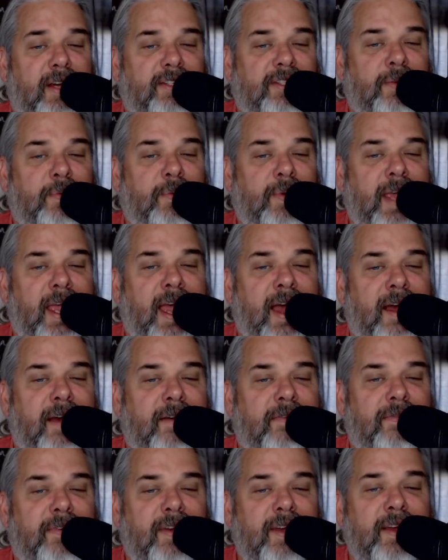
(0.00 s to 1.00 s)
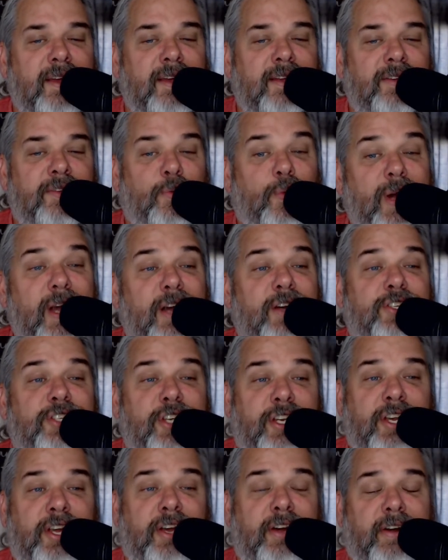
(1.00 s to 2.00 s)
and we have the rear
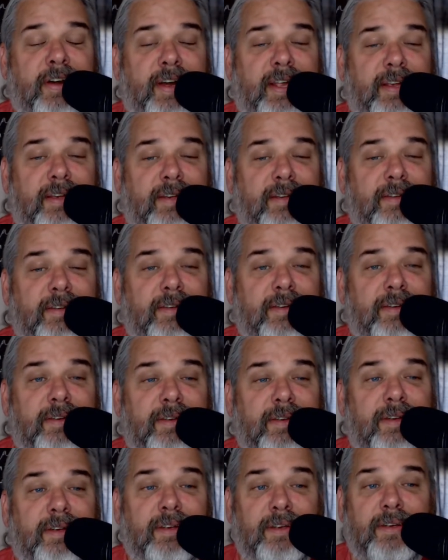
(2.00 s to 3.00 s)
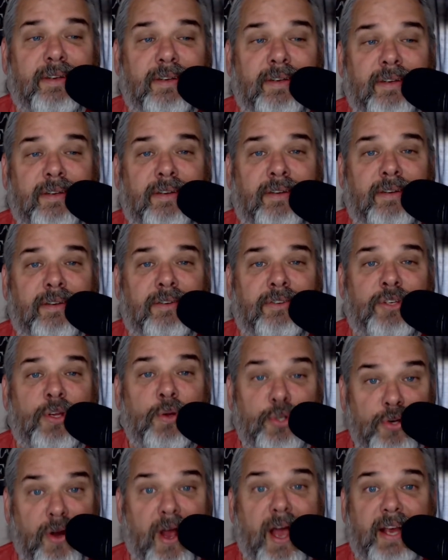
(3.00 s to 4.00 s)
security. 2
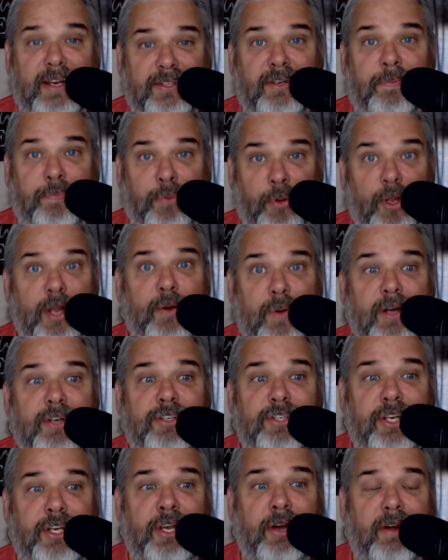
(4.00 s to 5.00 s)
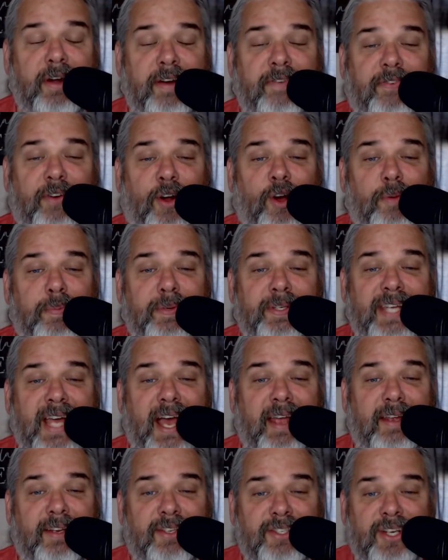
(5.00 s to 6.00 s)
trucks are pulling rear security for a whole
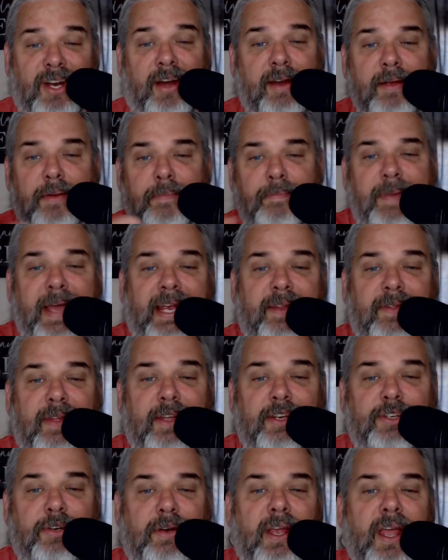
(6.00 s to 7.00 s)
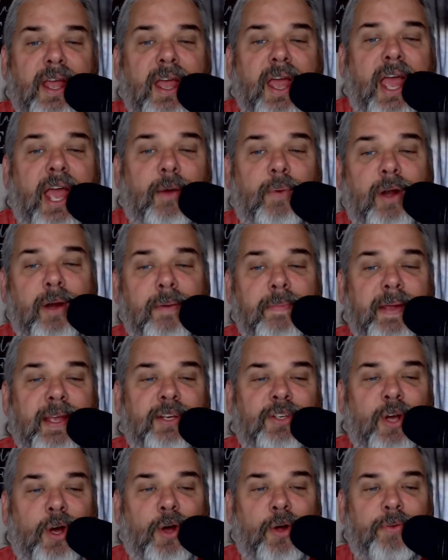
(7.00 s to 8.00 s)
battalion. Sorry, back in the entry. And we are being
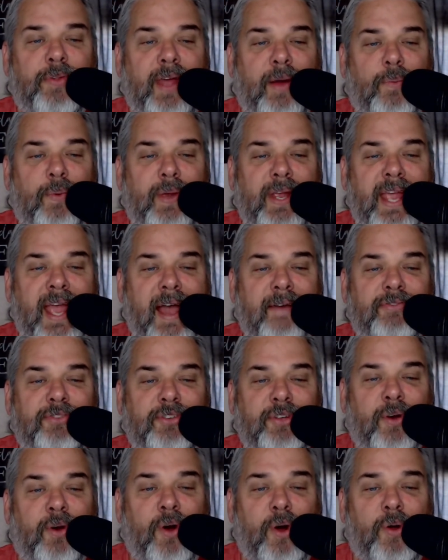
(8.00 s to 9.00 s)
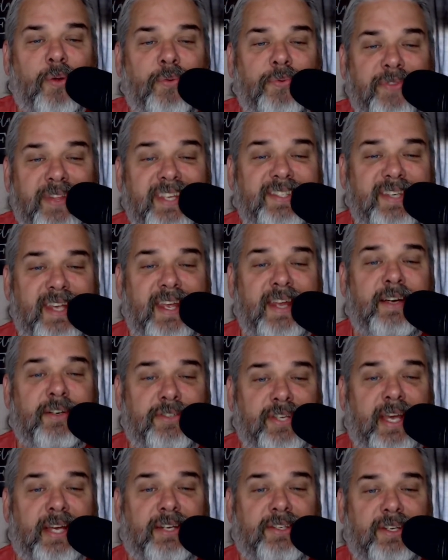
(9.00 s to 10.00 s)
told that we have to hold this
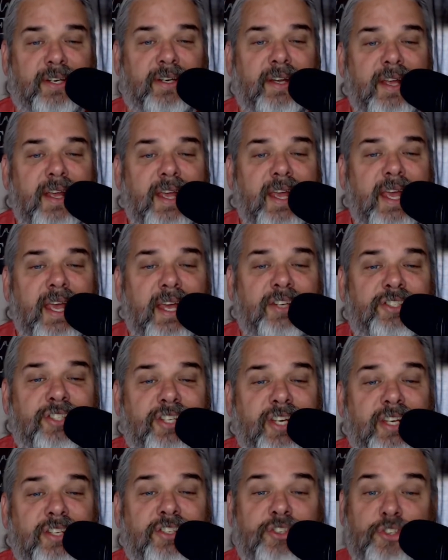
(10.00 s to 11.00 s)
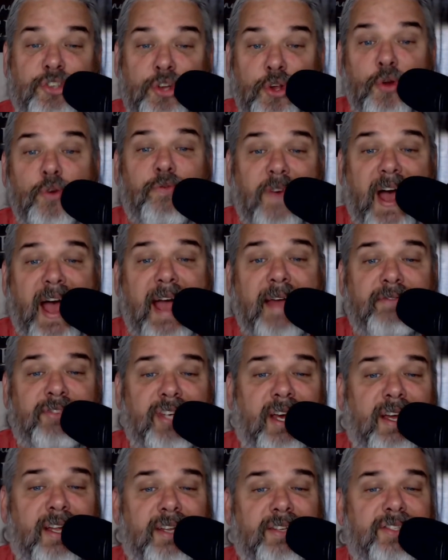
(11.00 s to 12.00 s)
intersection. It's just 2
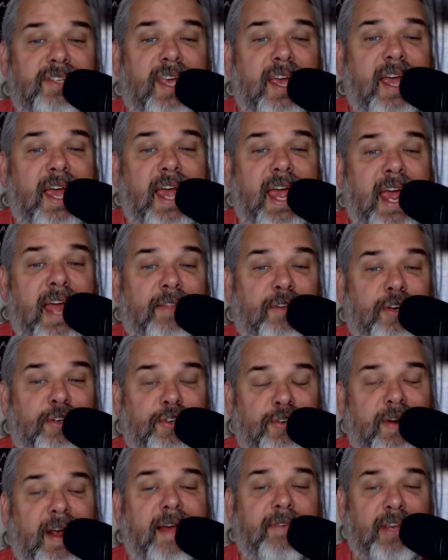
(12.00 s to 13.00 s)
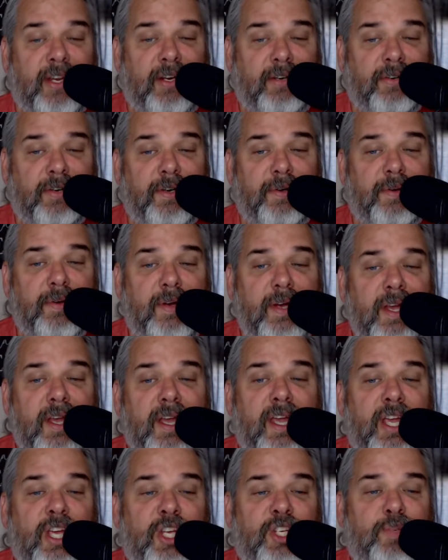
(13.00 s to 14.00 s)
5-tons and their driving crew.
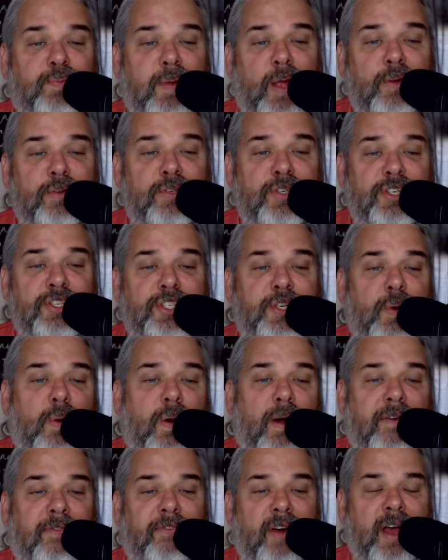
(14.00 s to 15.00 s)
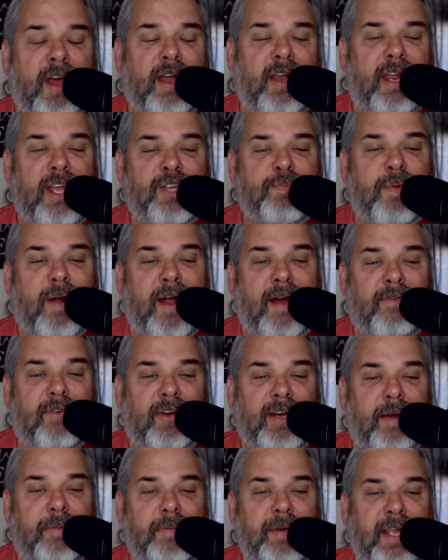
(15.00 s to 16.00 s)
Explosions to our front as Bravo
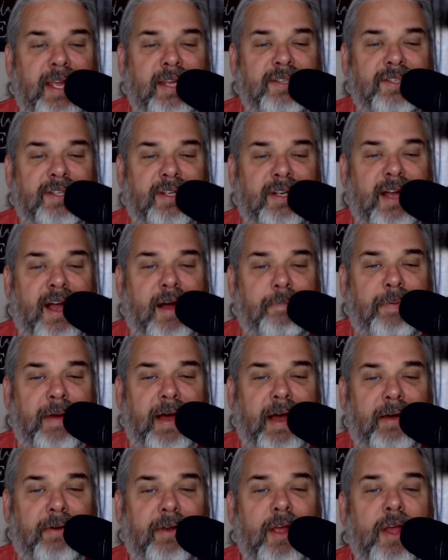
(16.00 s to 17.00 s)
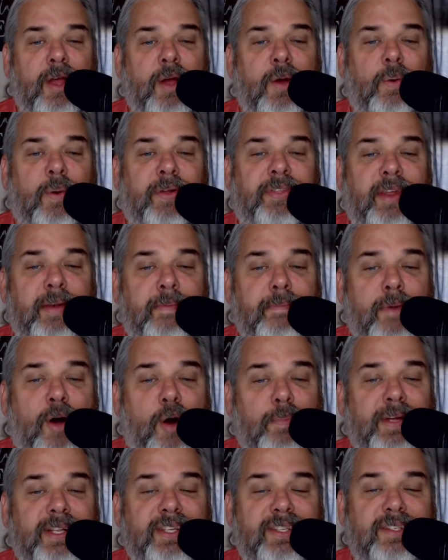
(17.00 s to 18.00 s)
Company hits the compound. Within
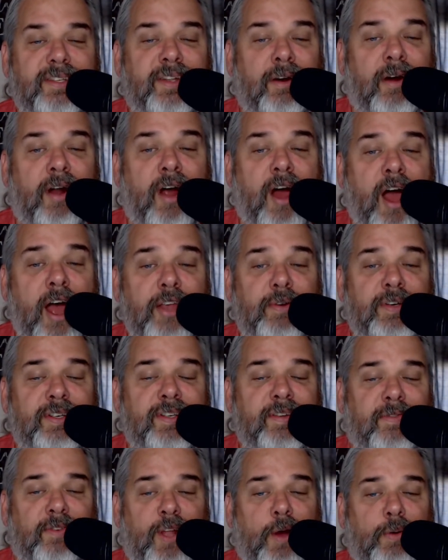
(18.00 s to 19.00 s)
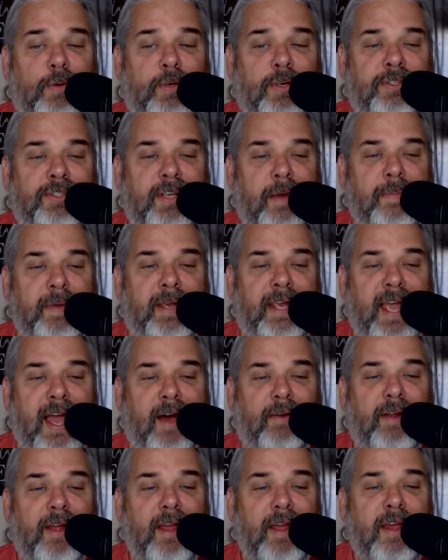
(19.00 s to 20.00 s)
moments, there are hundreds of locals coming
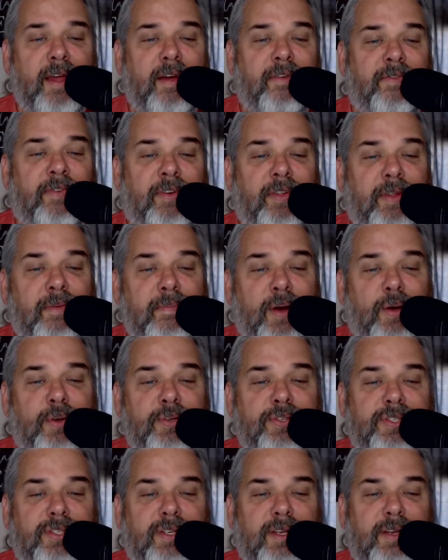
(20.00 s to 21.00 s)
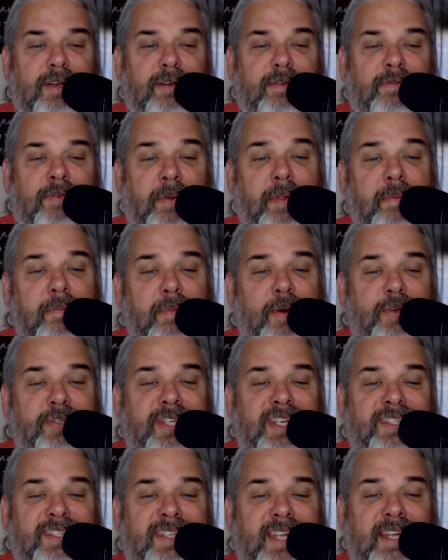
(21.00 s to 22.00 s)
out from the most
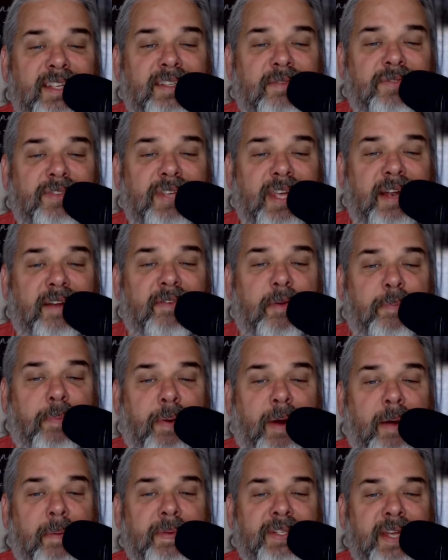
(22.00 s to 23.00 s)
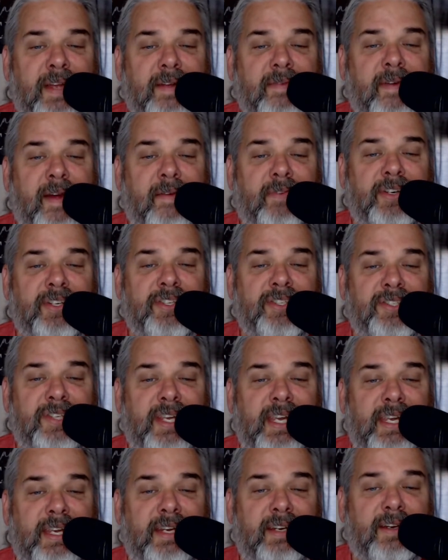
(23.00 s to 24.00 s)
extensive set of apartments I've ever
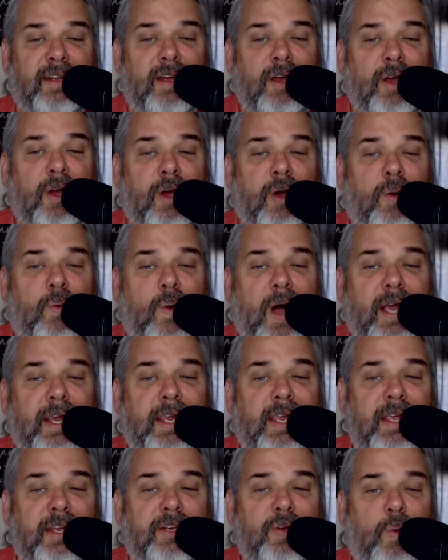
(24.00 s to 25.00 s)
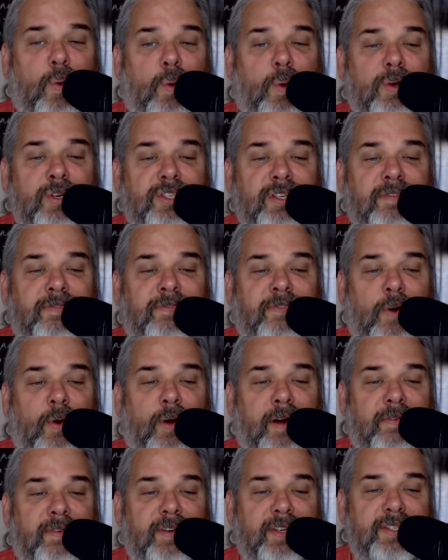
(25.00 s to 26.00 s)
seen, walking towards the 4
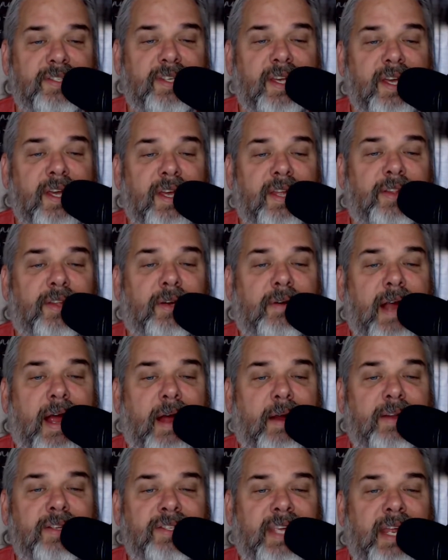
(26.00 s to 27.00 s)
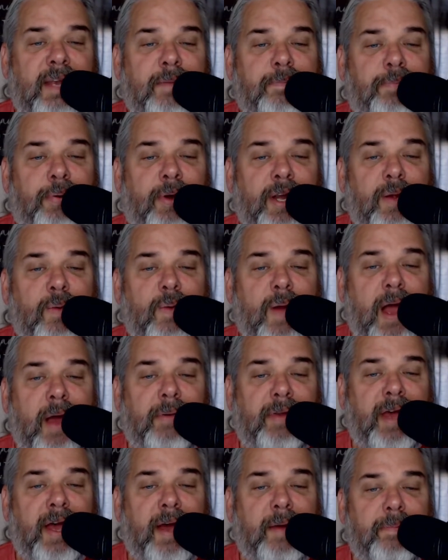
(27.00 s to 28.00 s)
of us. The crowd is getting pretty wound
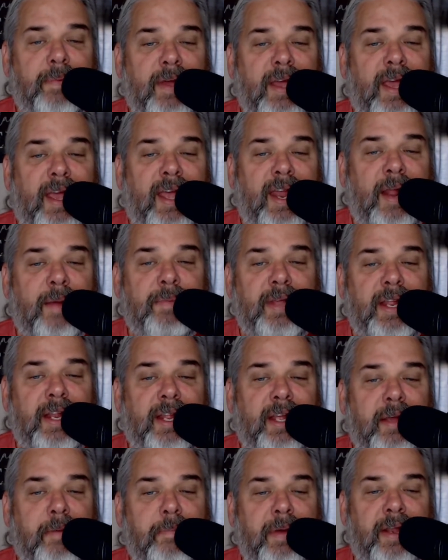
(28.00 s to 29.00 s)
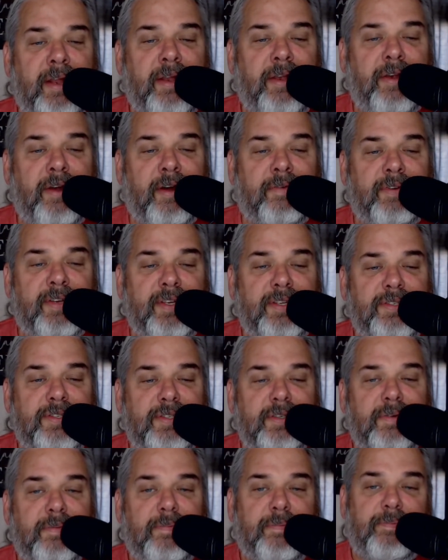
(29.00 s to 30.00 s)
up, and I'm getting a bit nervous.
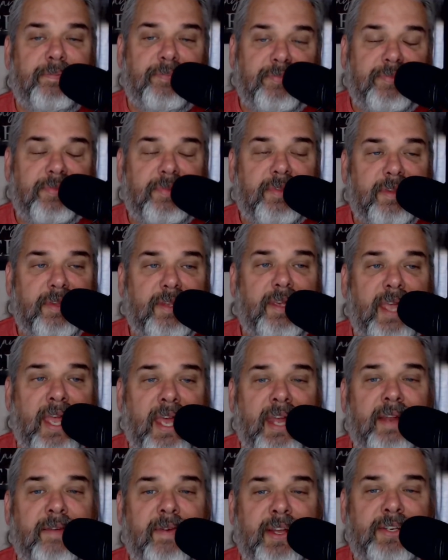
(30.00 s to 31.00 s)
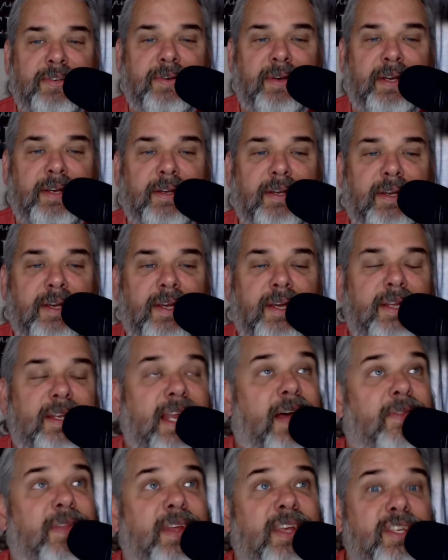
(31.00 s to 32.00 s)
End of entry.
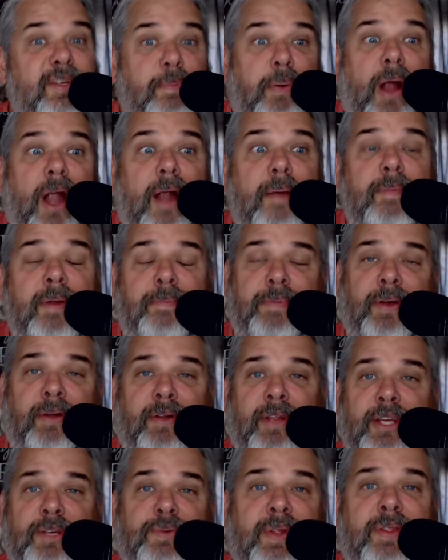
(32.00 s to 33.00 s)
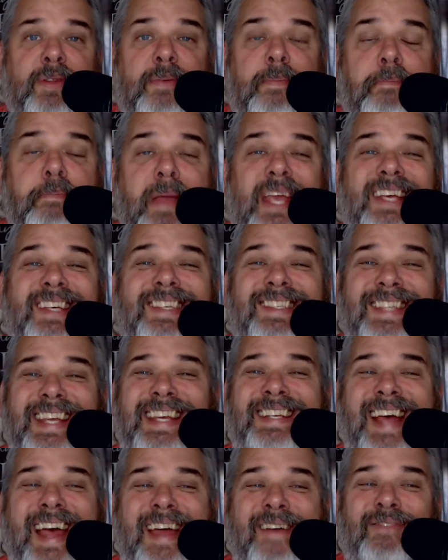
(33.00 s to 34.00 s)
Now, these apartment buildings are the biggest
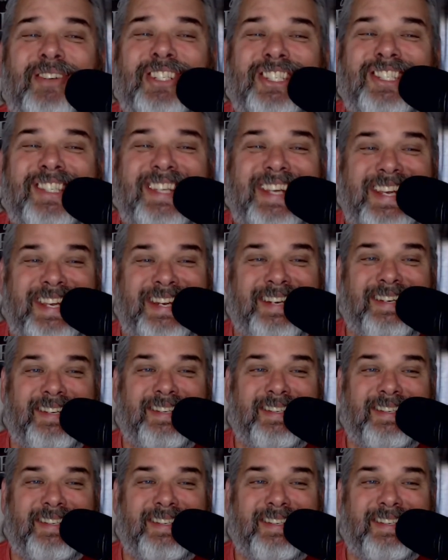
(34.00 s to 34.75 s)
things I ever seen.